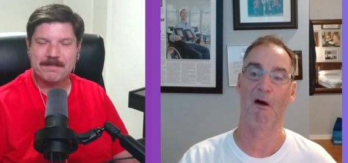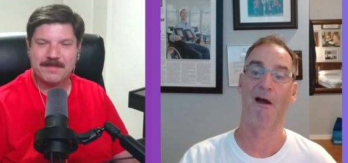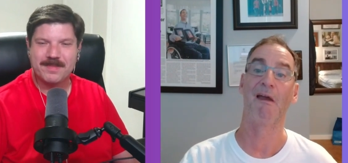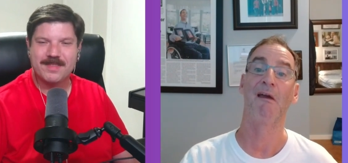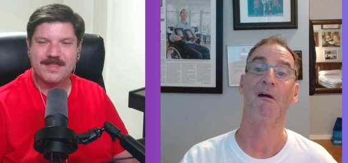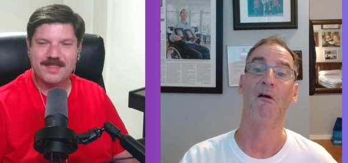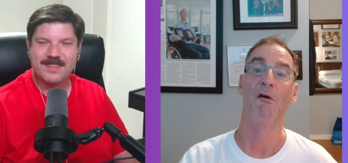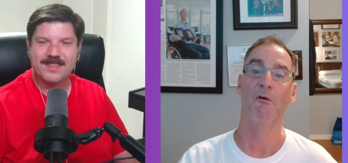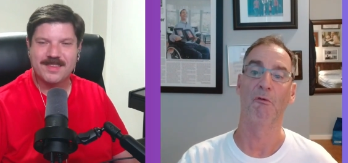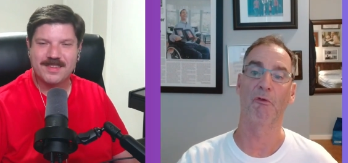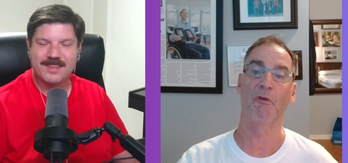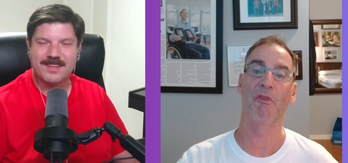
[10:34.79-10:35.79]
Speaker 1: why
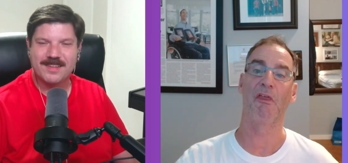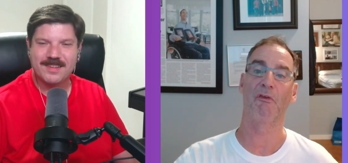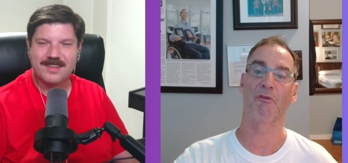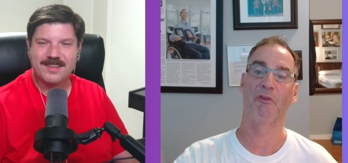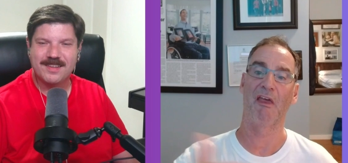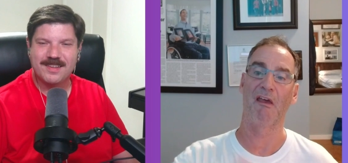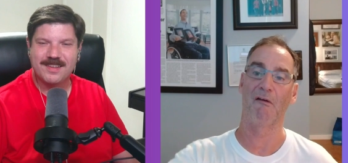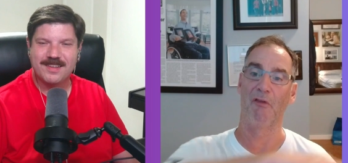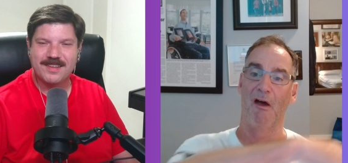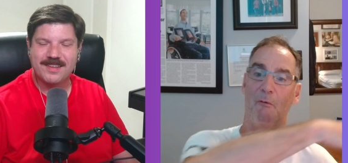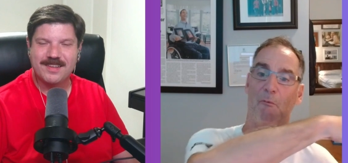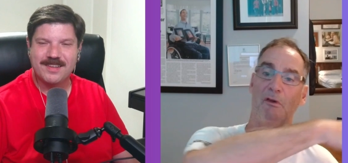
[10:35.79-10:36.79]
to this day I've
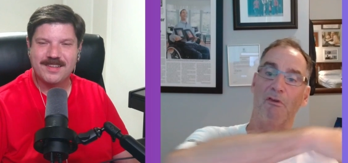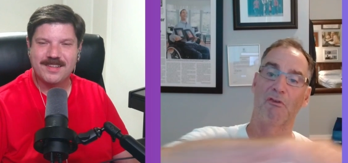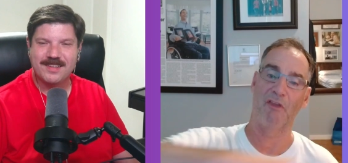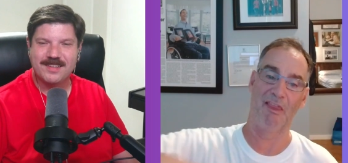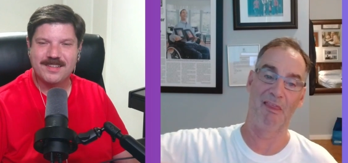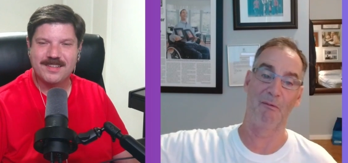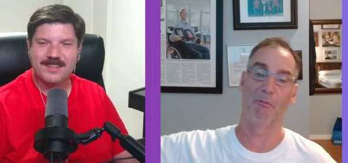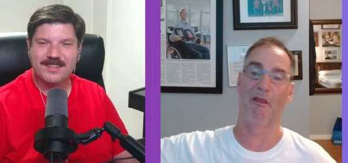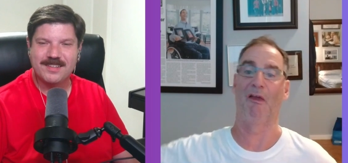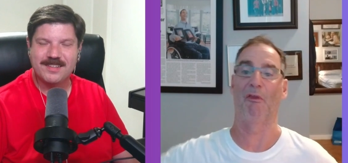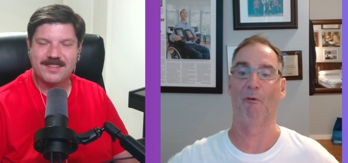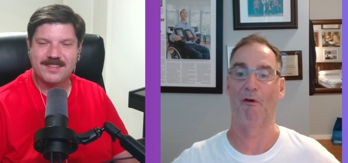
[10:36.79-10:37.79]
not reached any
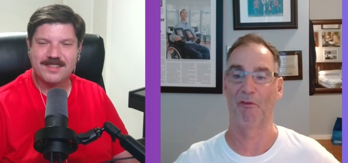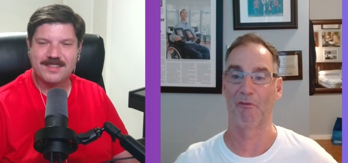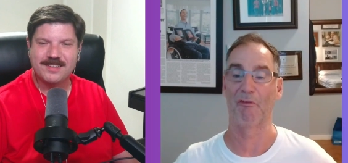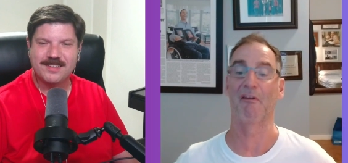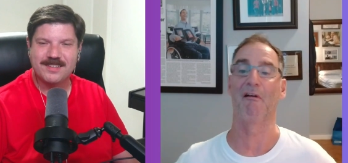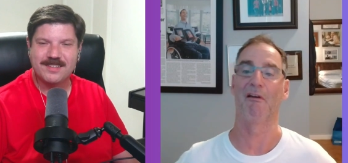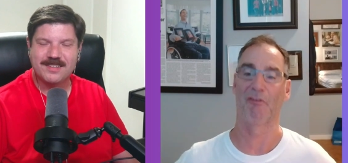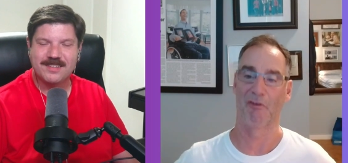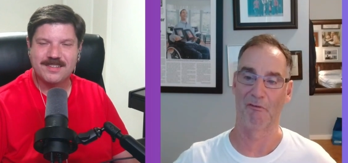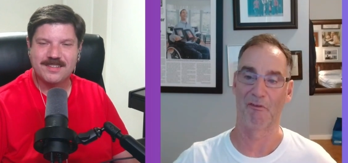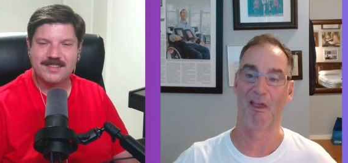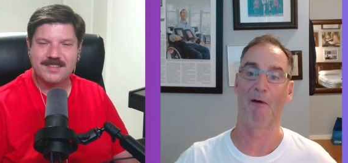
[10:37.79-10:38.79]
plateau as, as
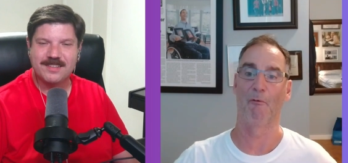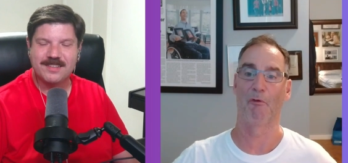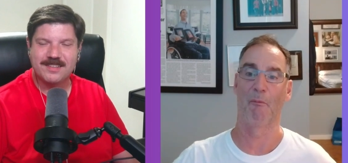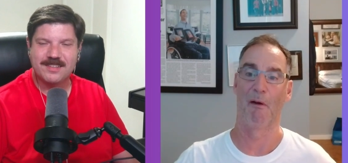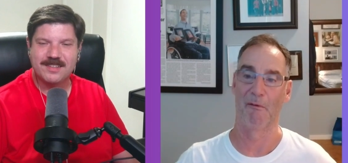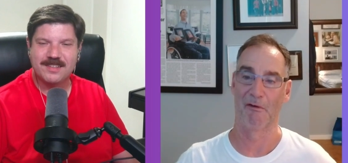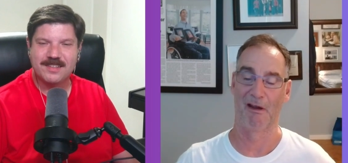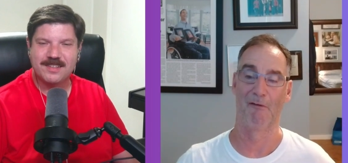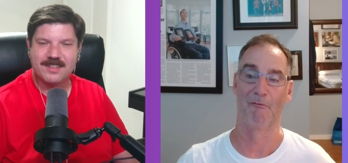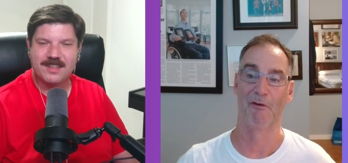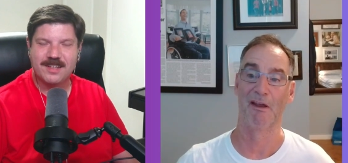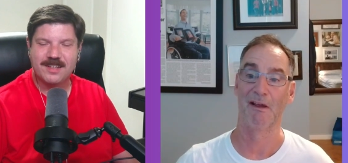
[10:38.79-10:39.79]
of yet with my
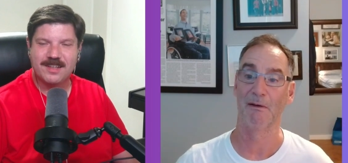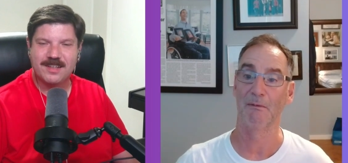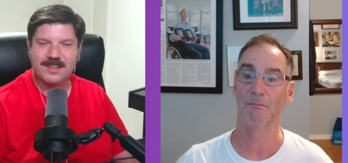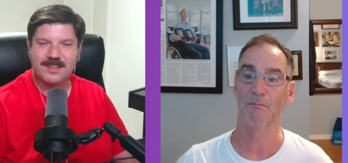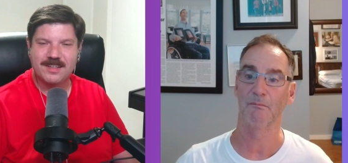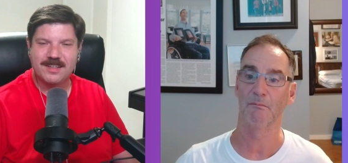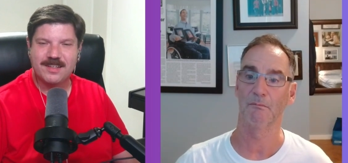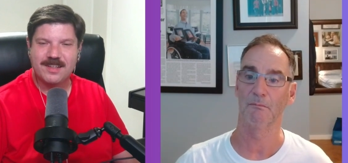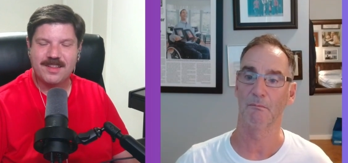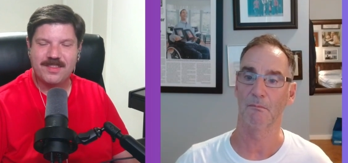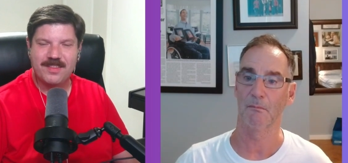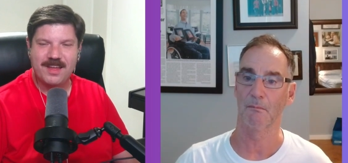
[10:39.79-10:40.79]
recovery.
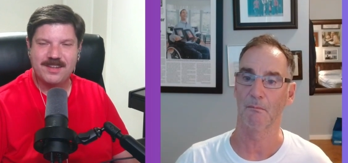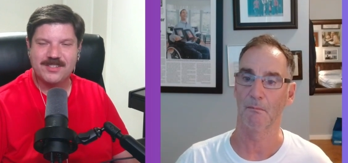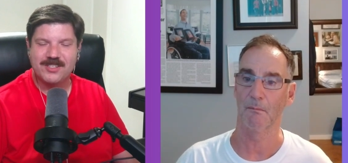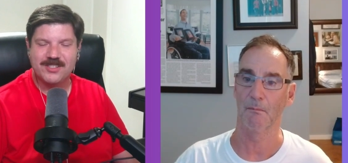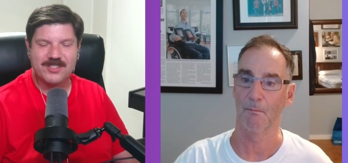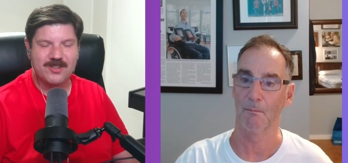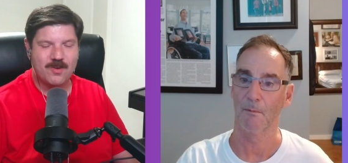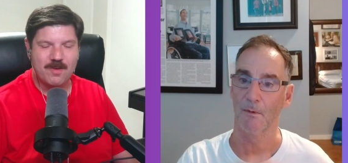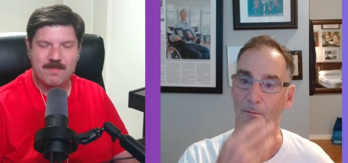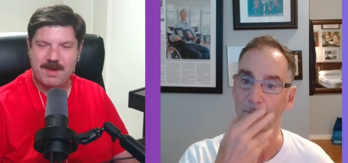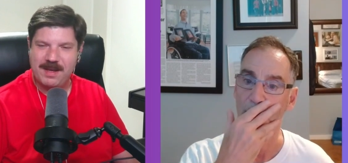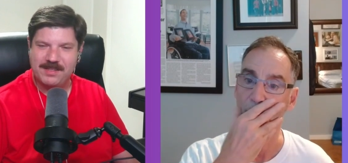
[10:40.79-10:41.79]
Speaker 2: That is just so
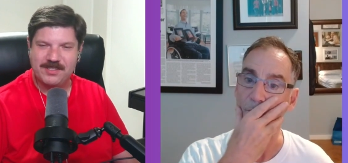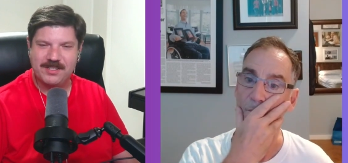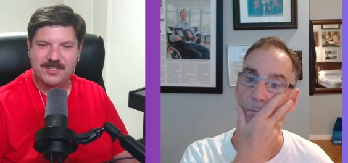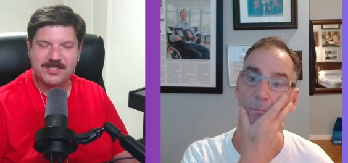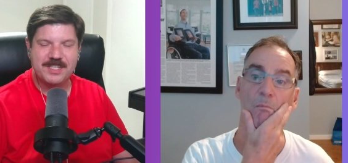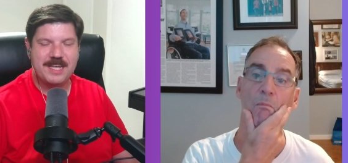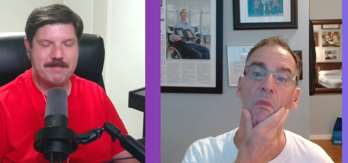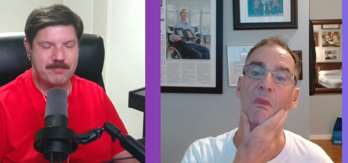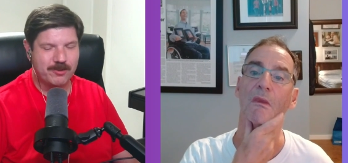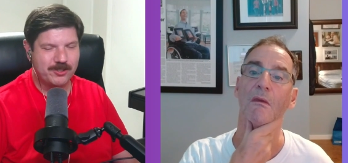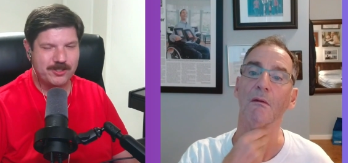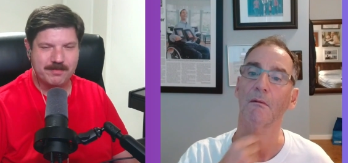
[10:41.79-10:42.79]
amazing. Just keep
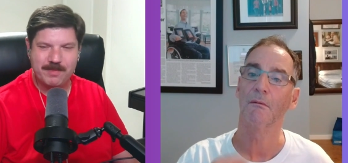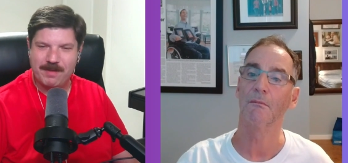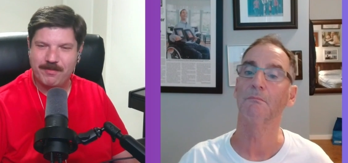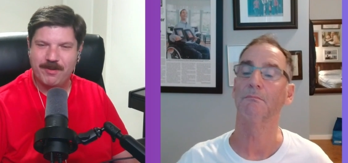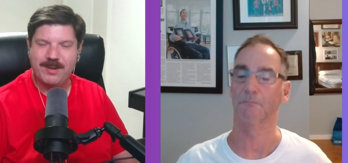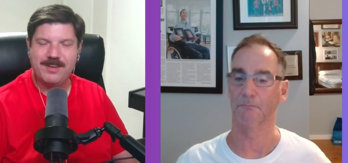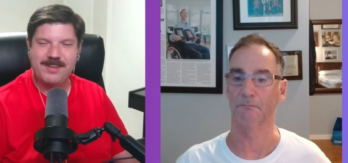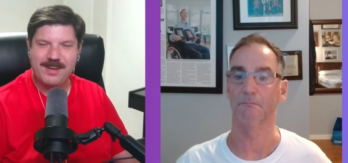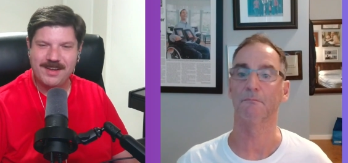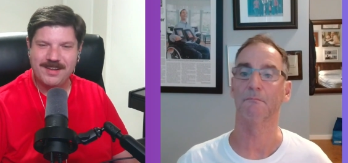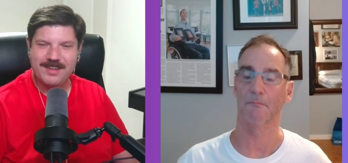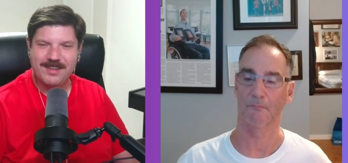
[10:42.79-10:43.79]
pushing, my friend.
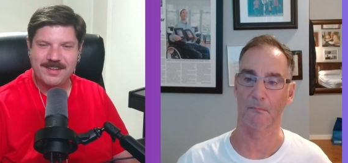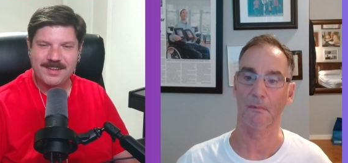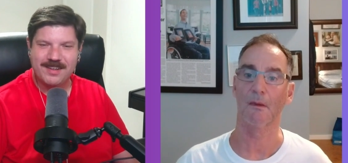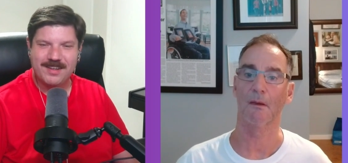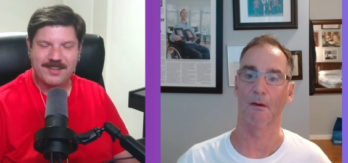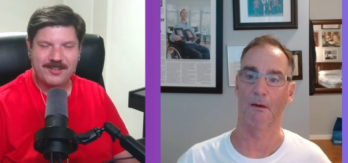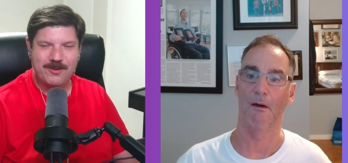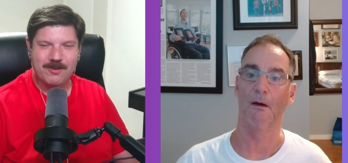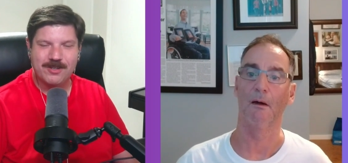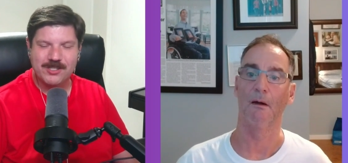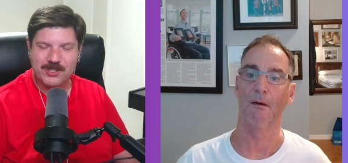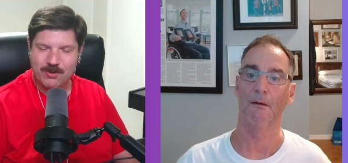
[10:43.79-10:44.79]
You are
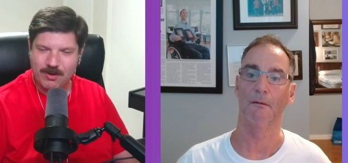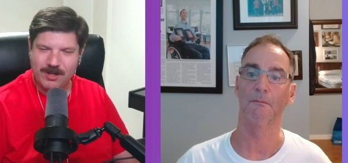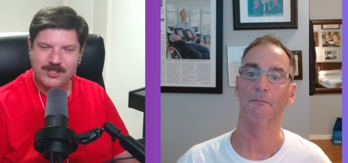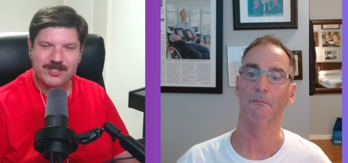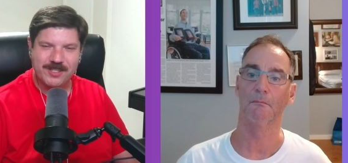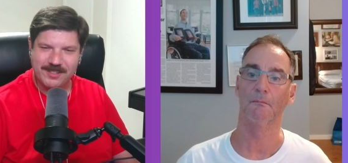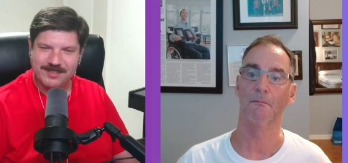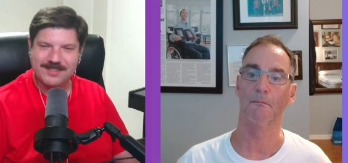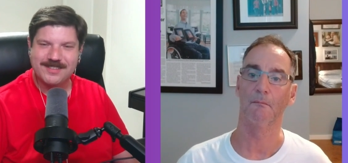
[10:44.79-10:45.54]
just crushing it.